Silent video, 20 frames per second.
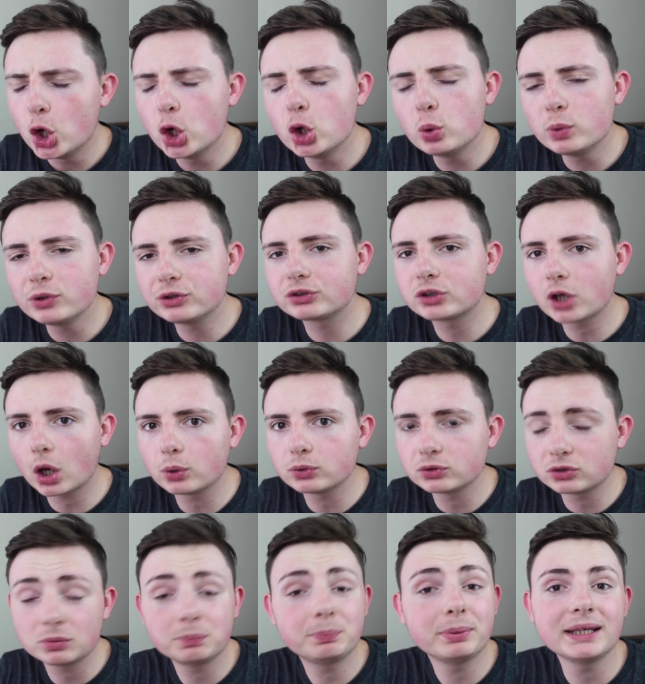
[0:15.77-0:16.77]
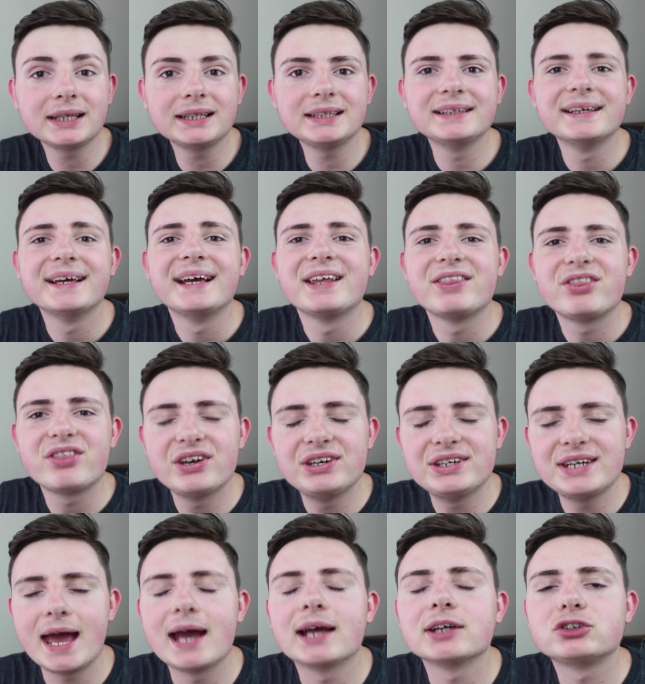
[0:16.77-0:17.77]
who is going to be the
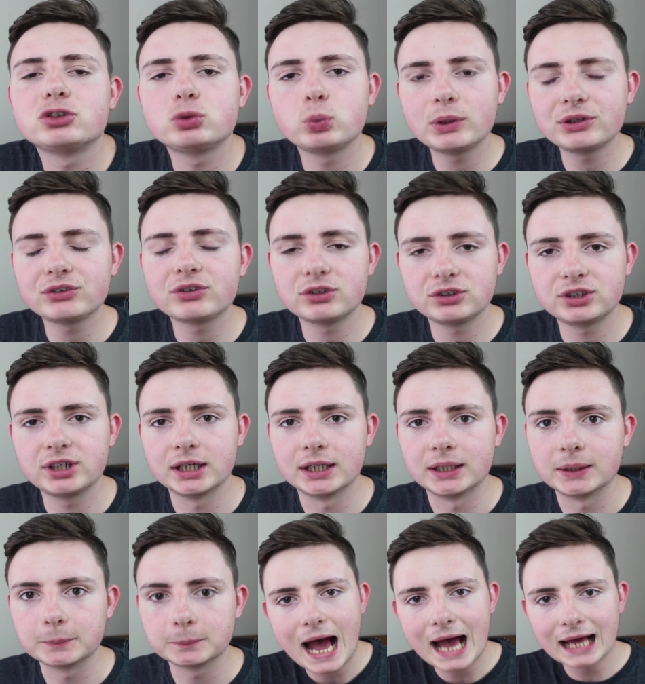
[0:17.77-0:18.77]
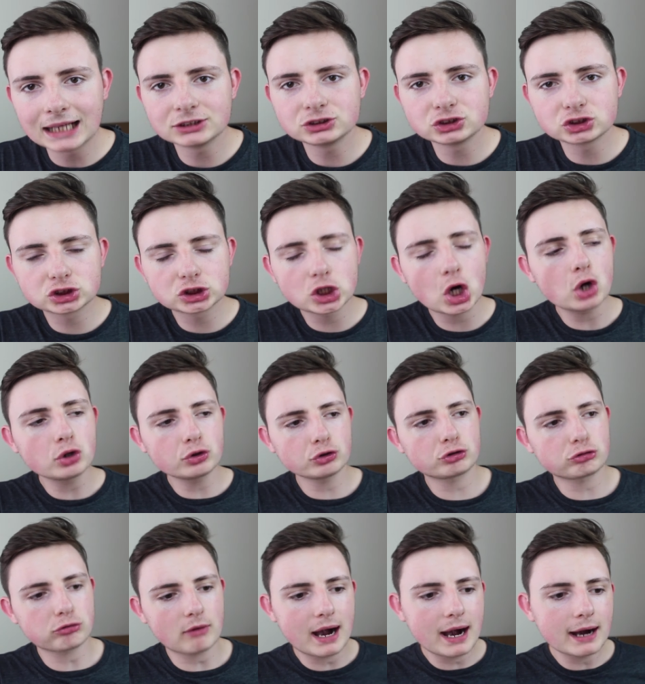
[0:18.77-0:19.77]
next Wizard King. And
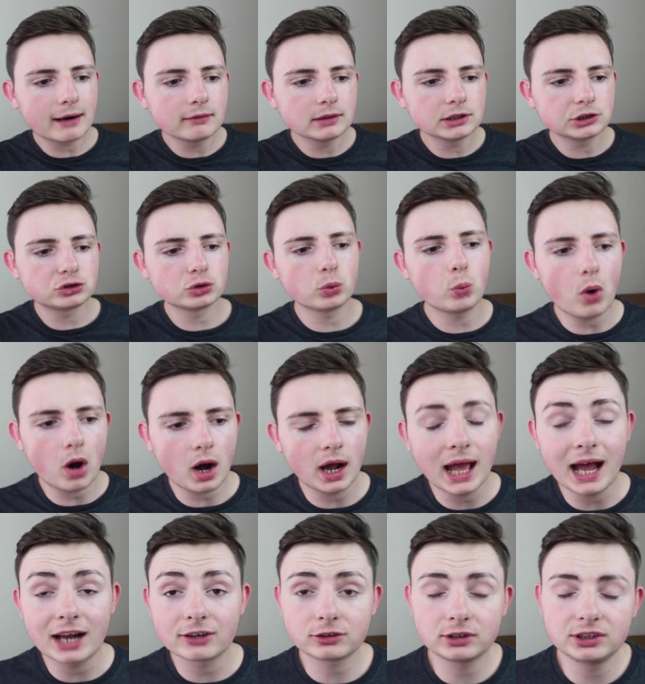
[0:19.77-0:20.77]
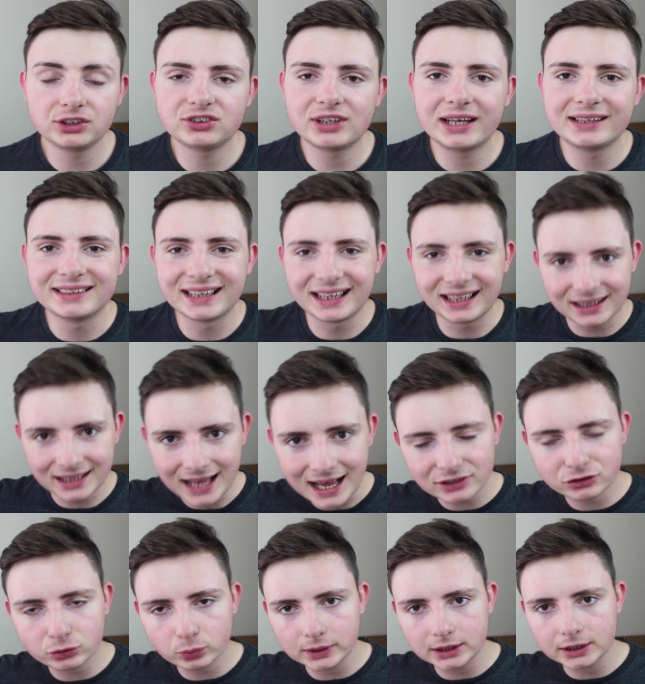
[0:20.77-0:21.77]
contrary to what I actually said
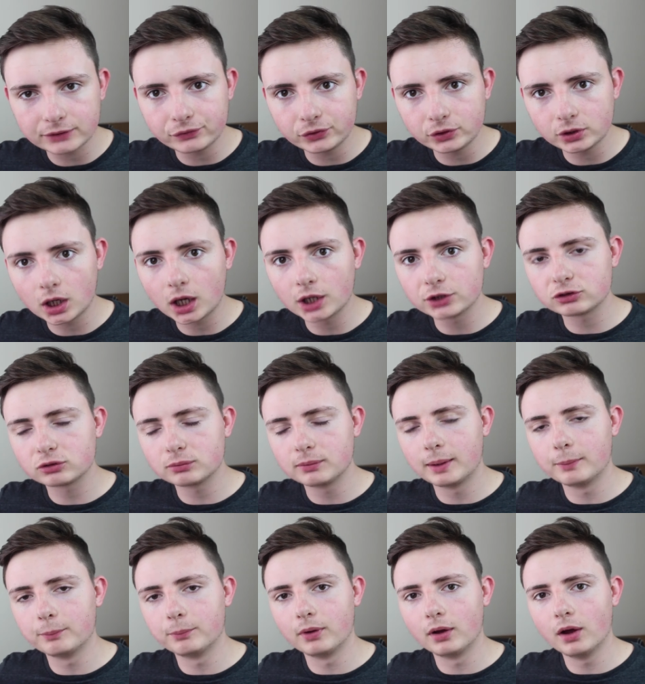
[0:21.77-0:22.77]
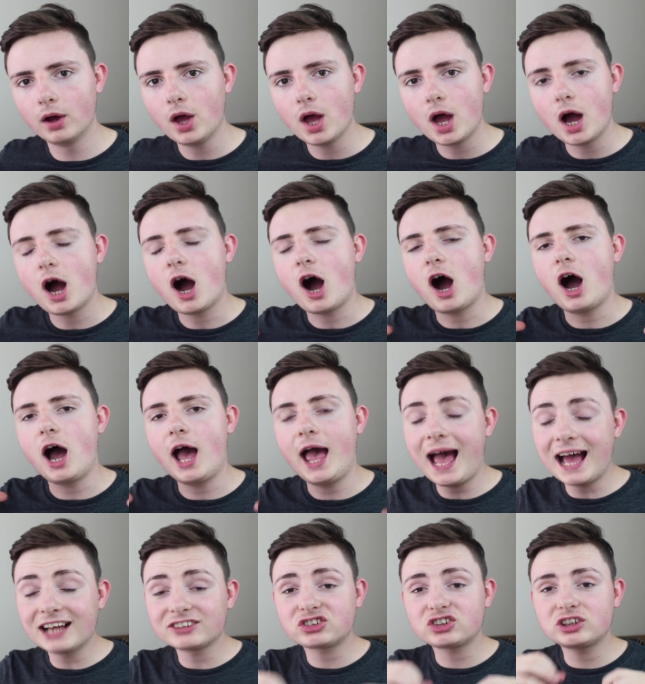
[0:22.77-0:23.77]
last week, if you guys remember, I
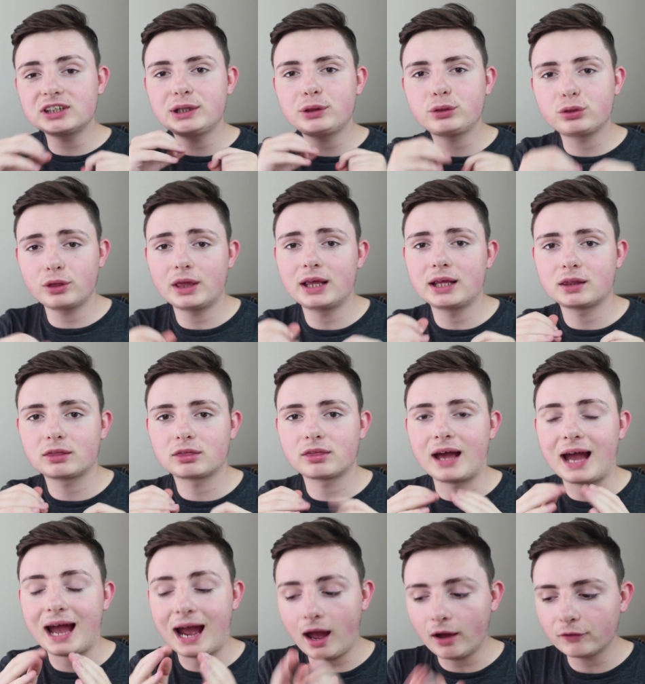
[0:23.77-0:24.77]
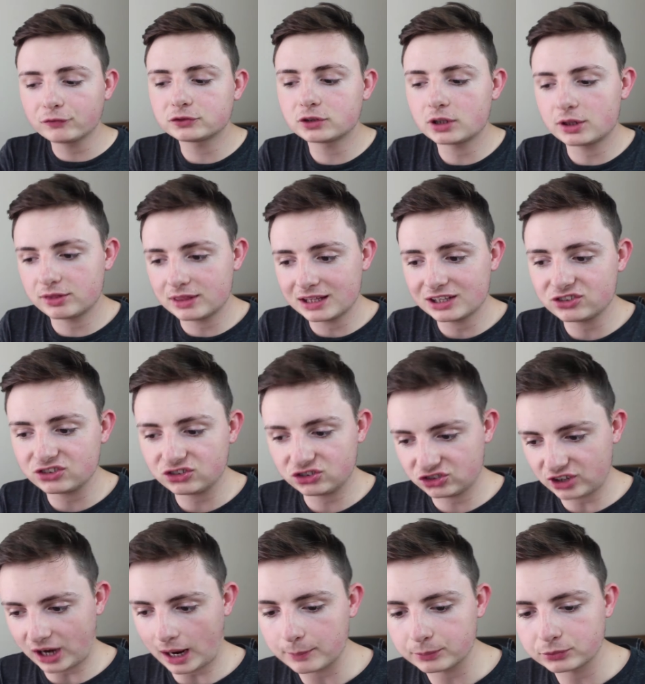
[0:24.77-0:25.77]
actually think that after this
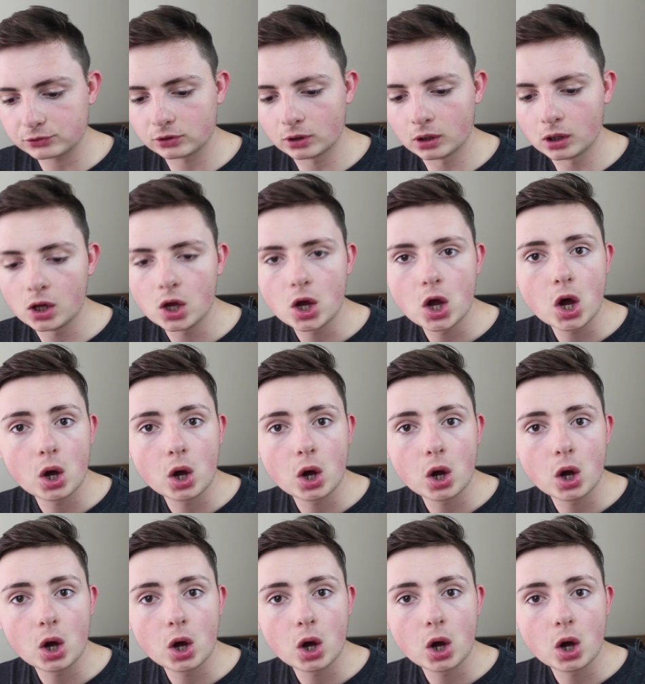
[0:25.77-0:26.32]
chapter,